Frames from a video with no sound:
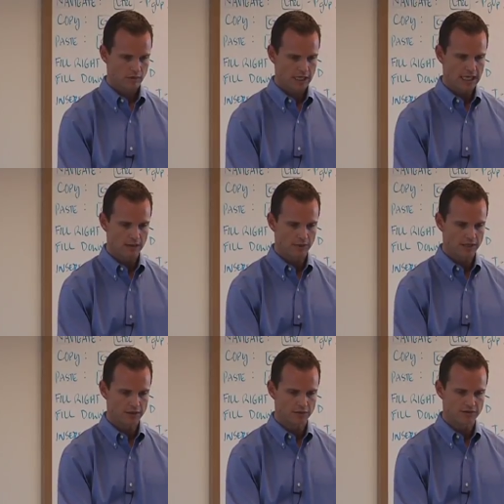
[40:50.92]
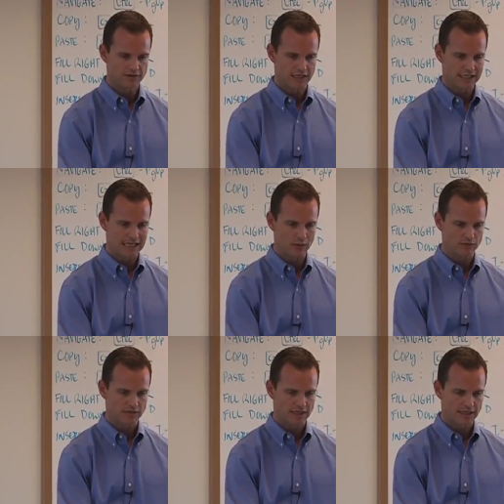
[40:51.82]
Again, we can do this on a
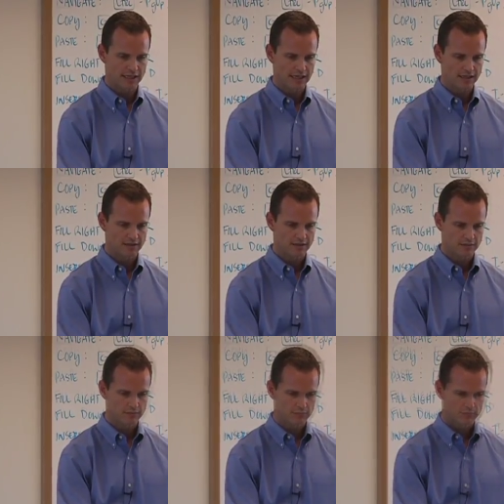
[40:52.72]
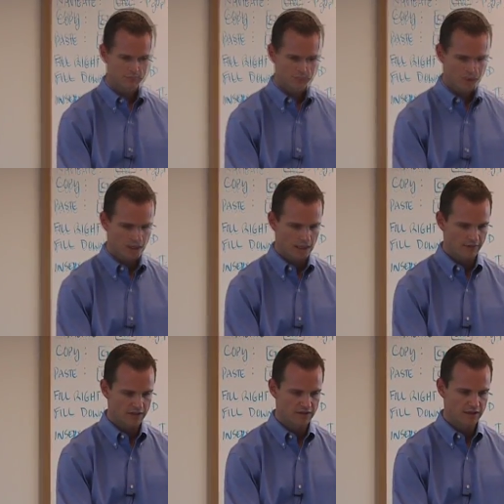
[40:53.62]
downside case
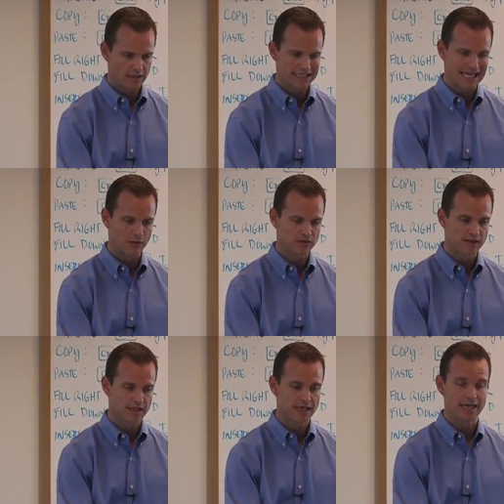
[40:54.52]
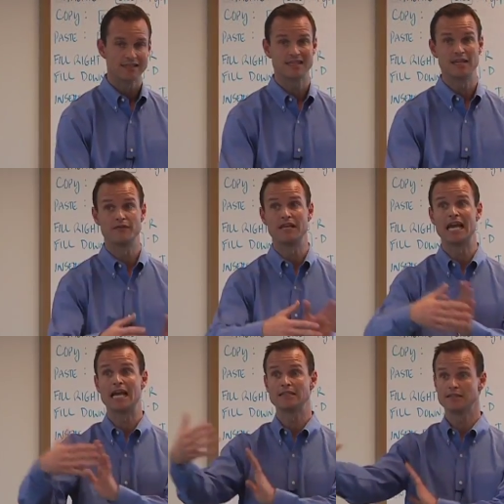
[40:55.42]
obviously, on a downside case, if the
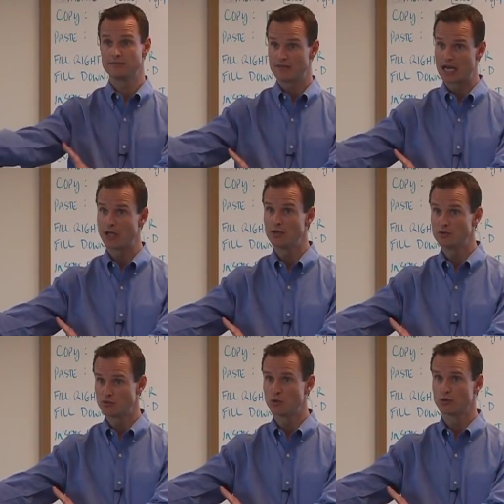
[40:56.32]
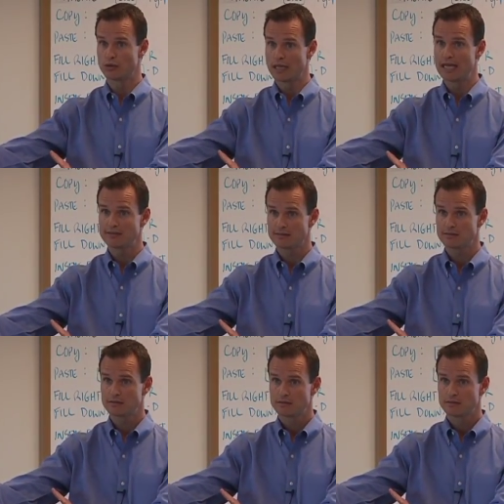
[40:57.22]
exit value is worth
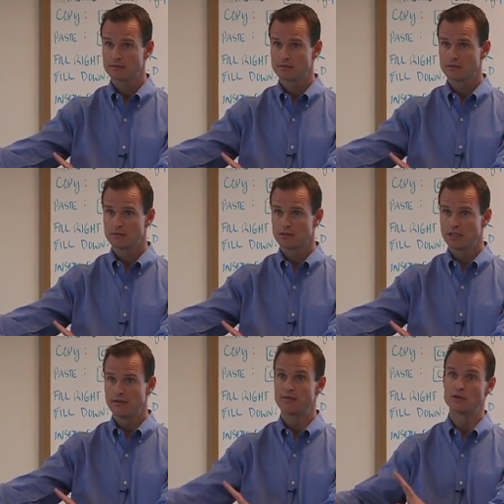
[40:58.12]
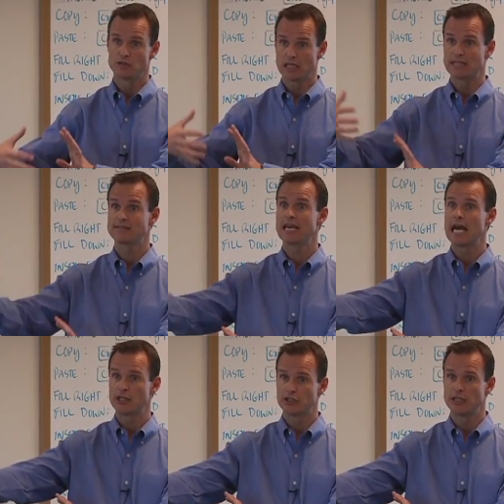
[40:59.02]
less, if there's less
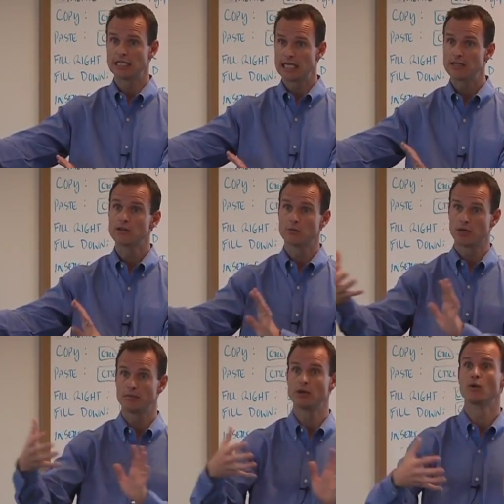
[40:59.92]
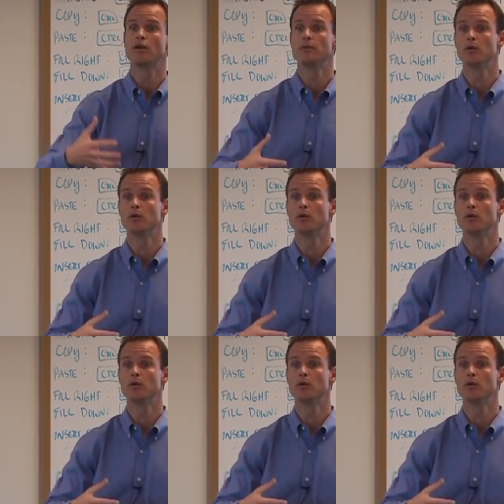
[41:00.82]
cash at the end, they're probably going to